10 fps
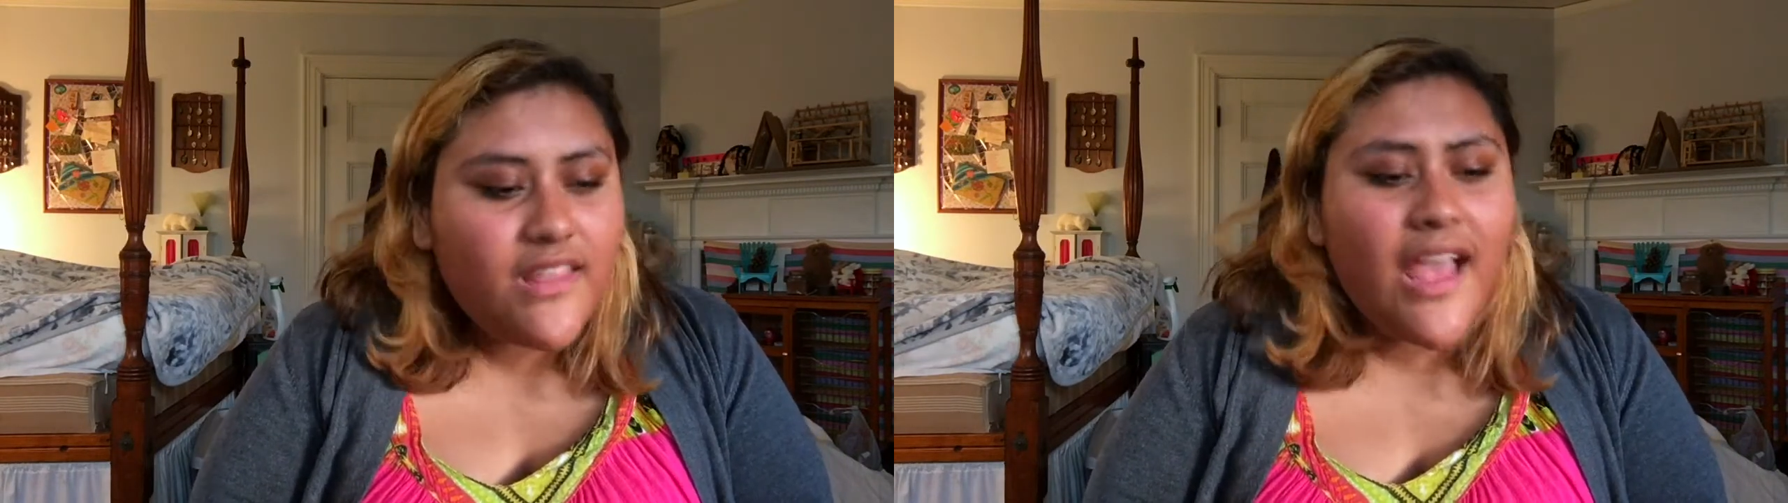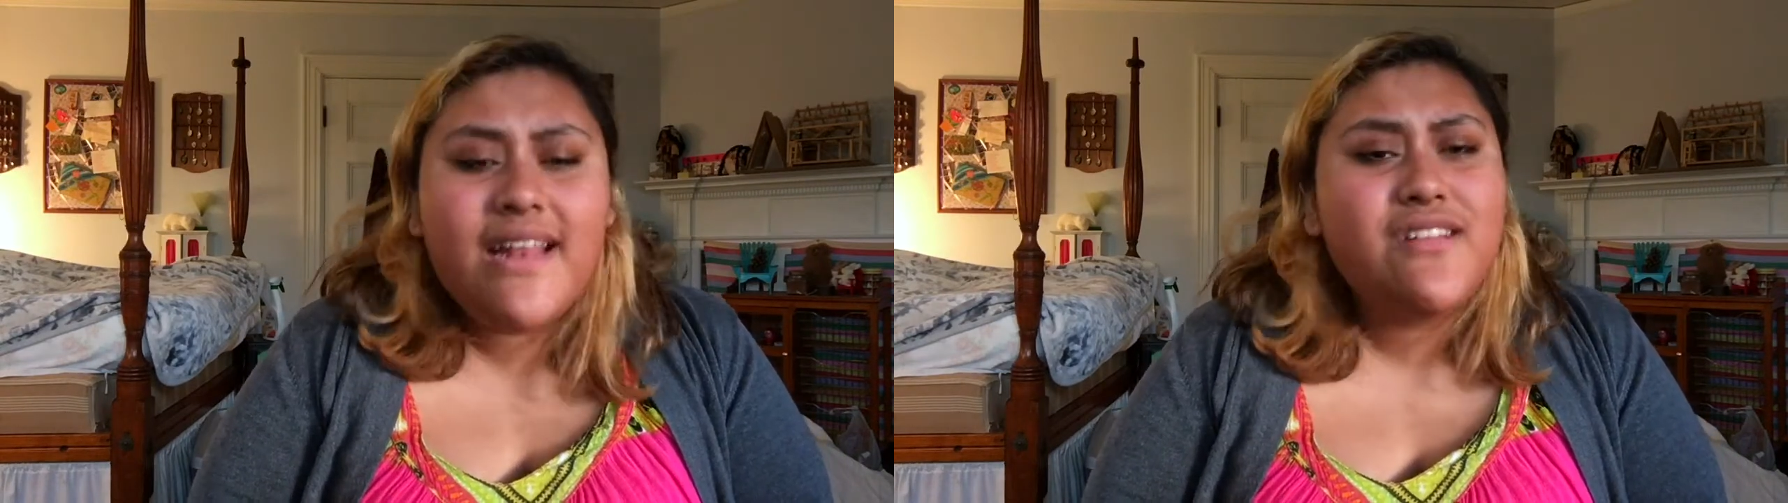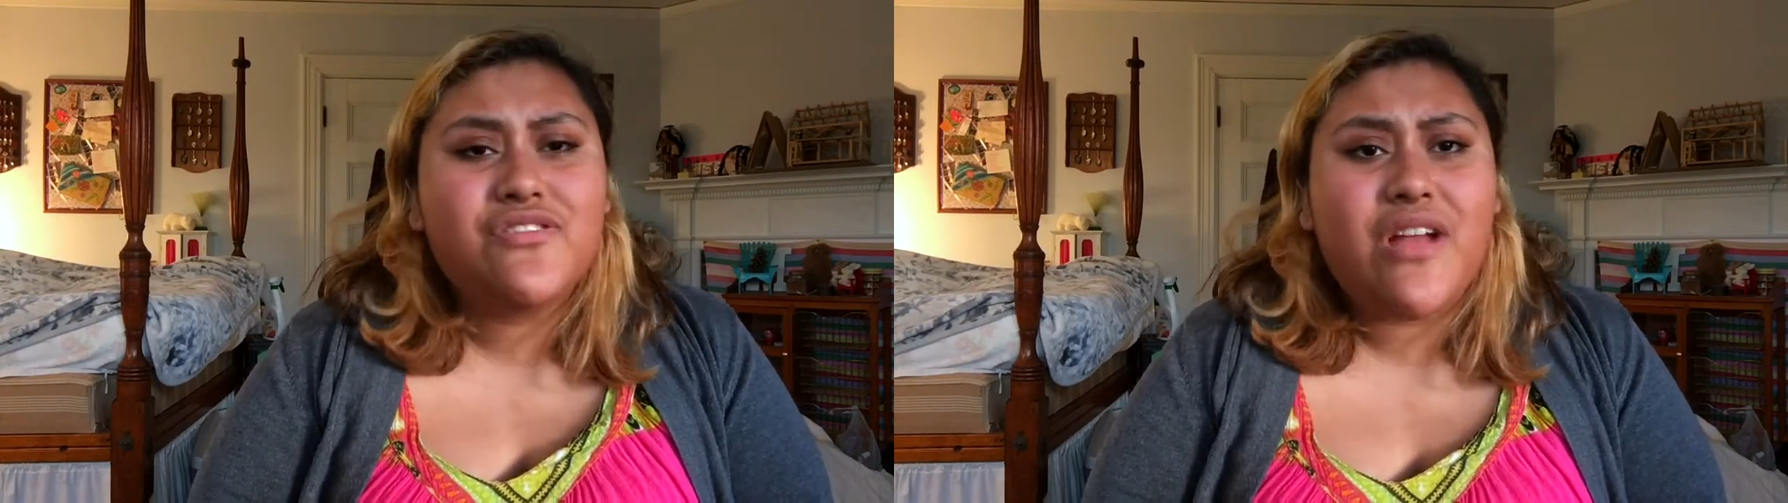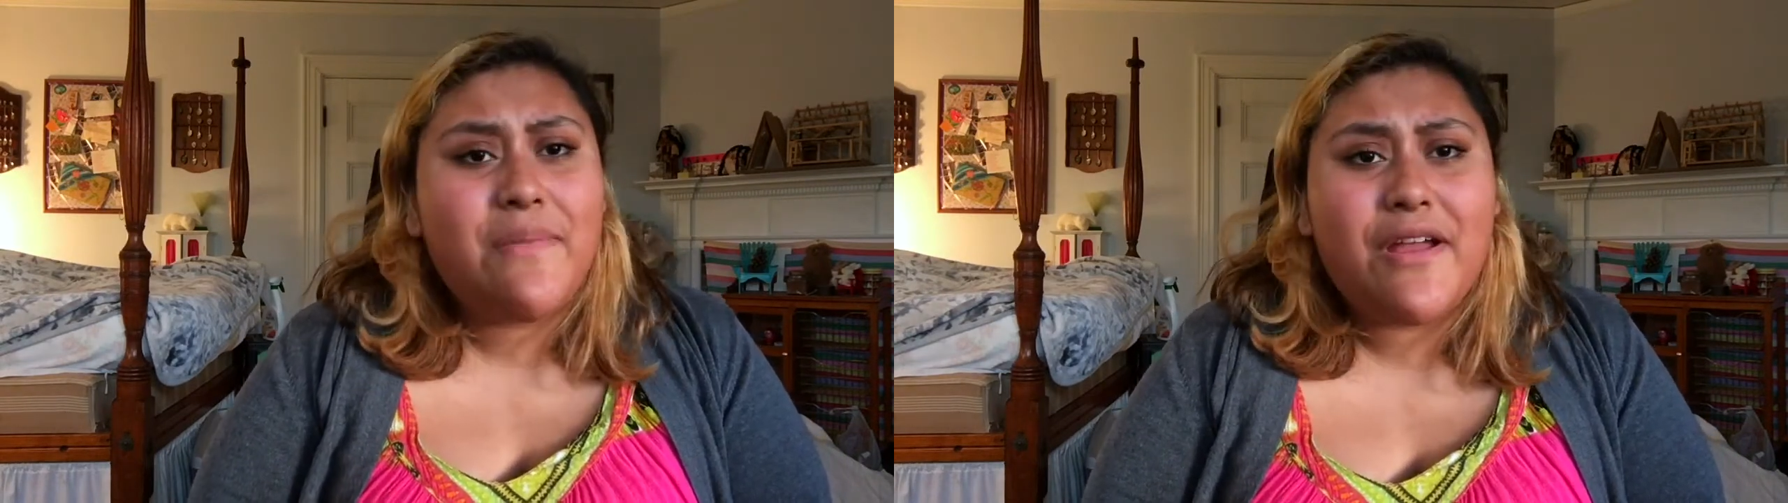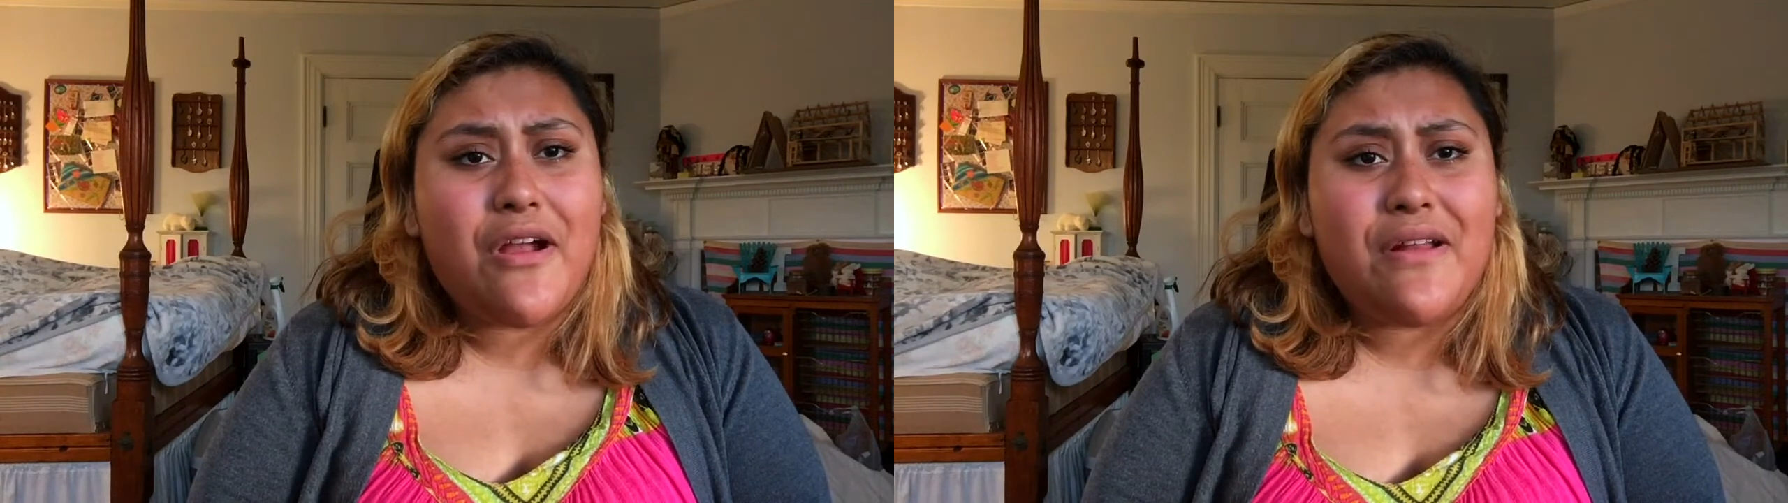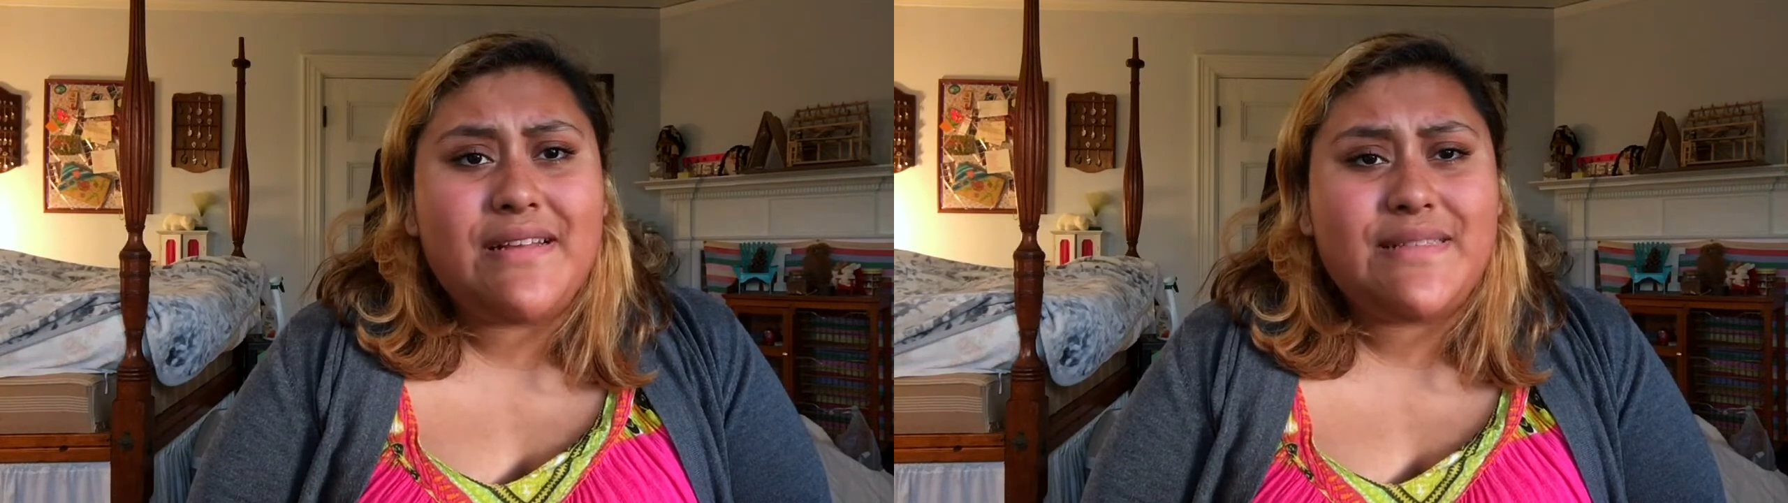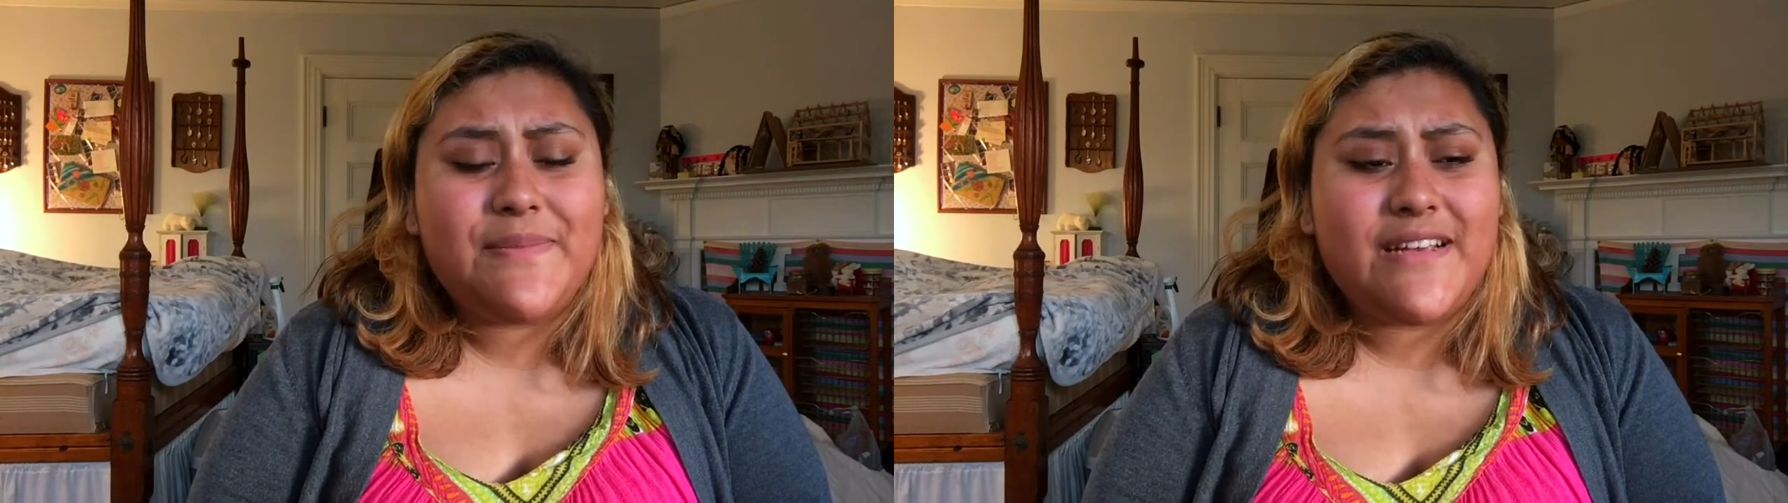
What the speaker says: I didn't try my hardest